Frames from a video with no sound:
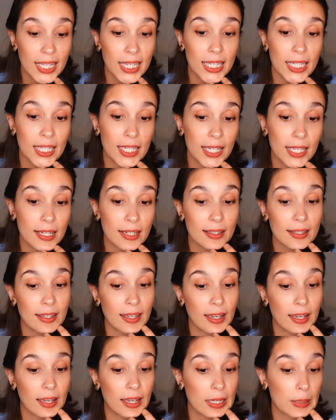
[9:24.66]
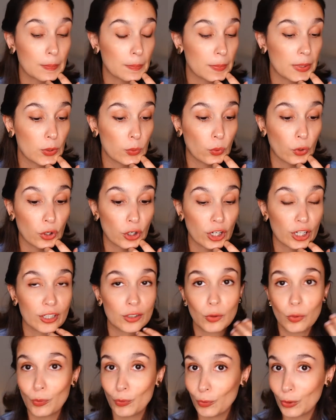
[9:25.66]
It can be
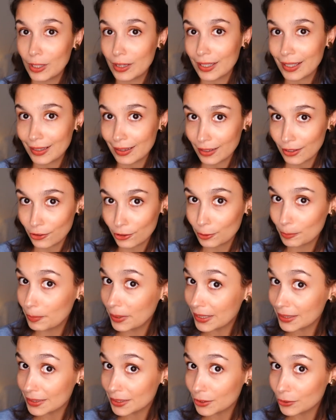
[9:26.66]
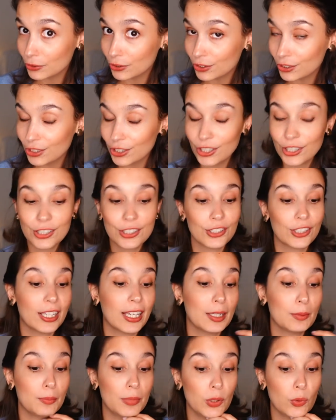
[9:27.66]
worn with a leather pencil skirt, it
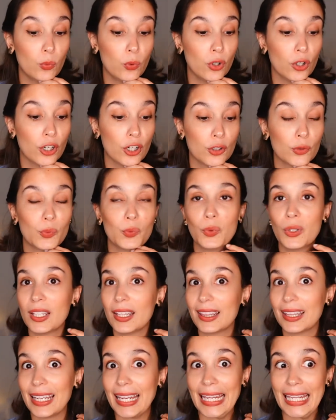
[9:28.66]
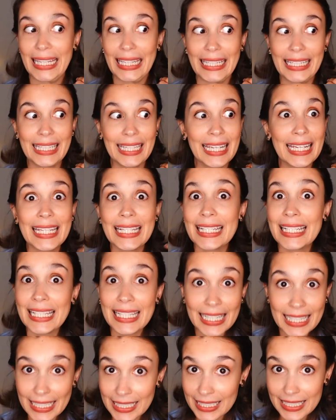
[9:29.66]
can be worn with a
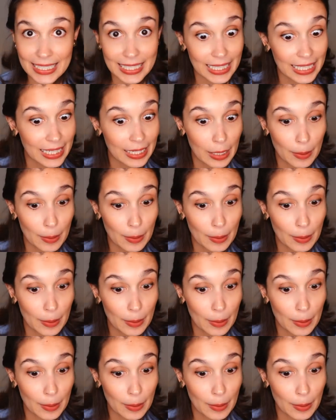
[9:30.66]
knit